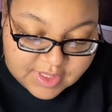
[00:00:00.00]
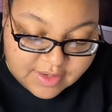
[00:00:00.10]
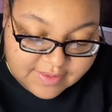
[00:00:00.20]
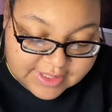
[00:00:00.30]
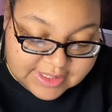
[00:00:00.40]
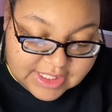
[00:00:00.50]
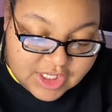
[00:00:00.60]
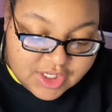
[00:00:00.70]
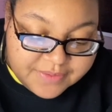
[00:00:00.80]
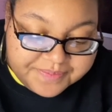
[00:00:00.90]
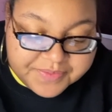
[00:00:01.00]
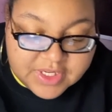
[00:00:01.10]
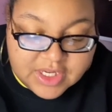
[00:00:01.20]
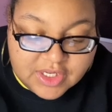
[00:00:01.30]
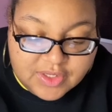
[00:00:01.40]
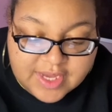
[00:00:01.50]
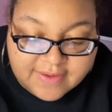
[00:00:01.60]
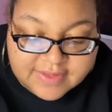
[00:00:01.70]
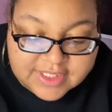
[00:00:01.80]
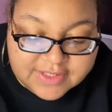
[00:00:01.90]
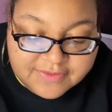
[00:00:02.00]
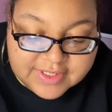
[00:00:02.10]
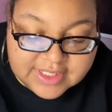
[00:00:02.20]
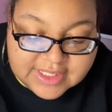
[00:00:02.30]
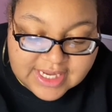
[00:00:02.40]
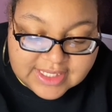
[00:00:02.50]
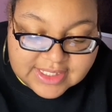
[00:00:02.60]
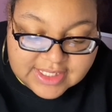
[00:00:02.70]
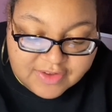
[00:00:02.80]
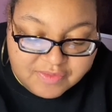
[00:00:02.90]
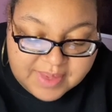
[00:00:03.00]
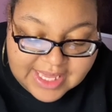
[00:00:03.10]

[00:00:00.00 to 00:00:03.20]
right here. You have the different sizes of